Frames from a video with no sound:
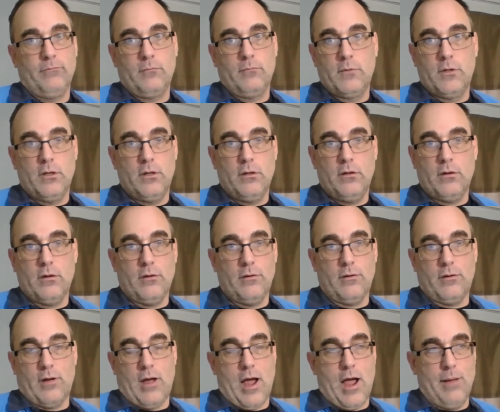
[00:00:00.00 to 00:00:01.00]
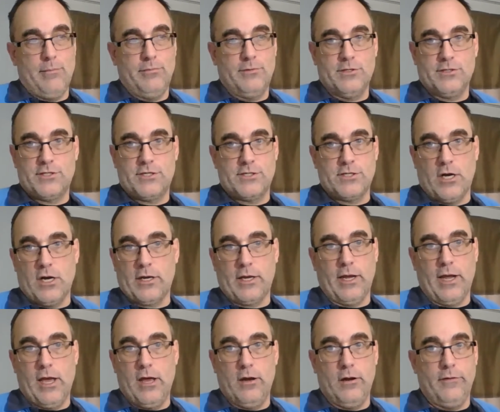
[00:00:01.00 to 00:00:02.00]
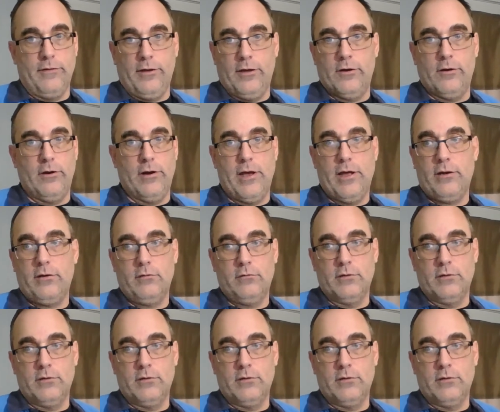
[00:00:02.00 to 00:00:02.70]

the, I'm just a talking head on the internet.